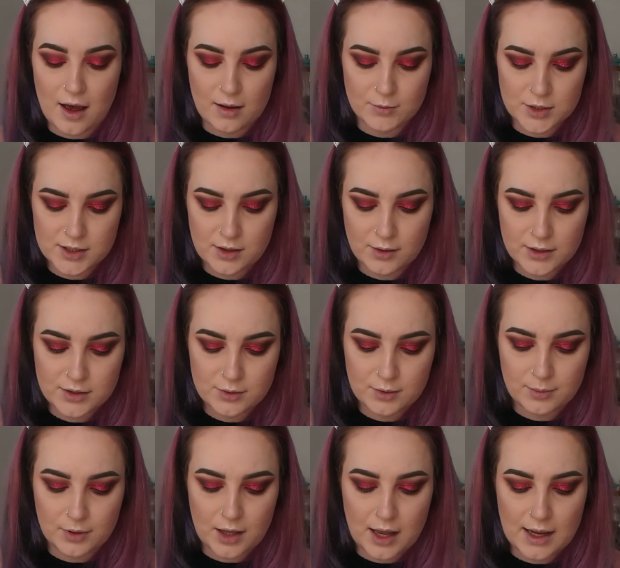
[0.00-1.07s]
I'm just going to
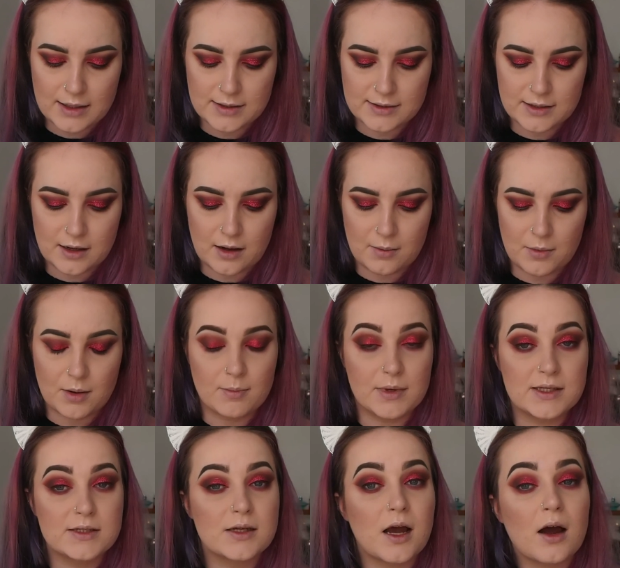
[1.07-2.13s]
apply some
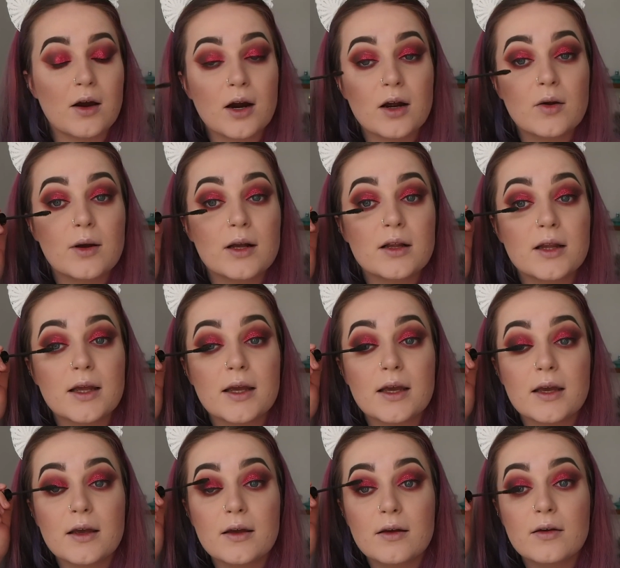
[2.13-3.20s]
mascara
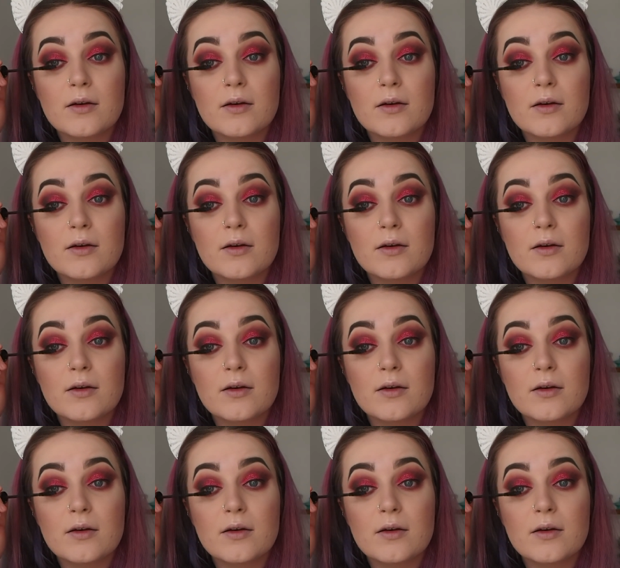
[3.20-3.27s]
quickly.